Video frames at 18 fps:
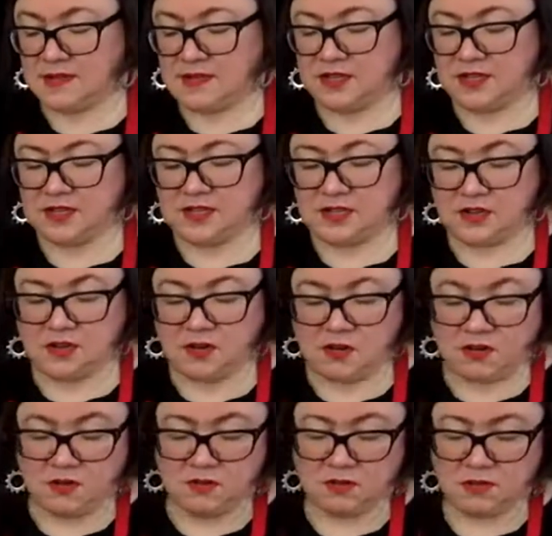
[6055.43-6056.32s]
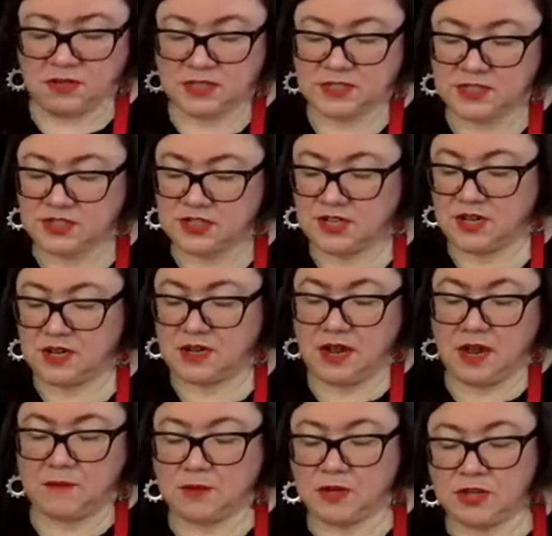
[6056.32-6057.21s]
So
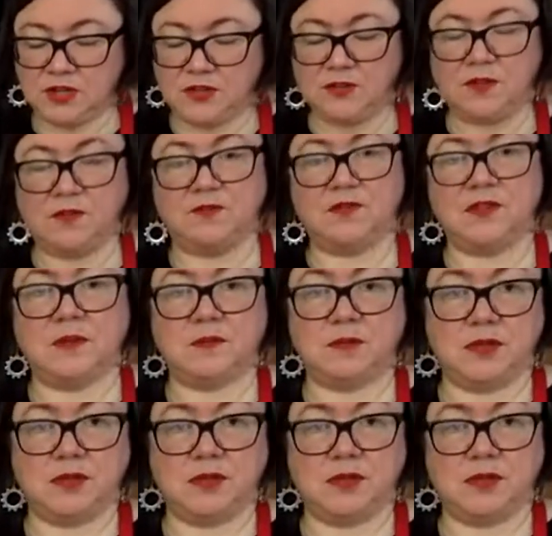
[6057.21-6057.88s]
I'm going to do a flip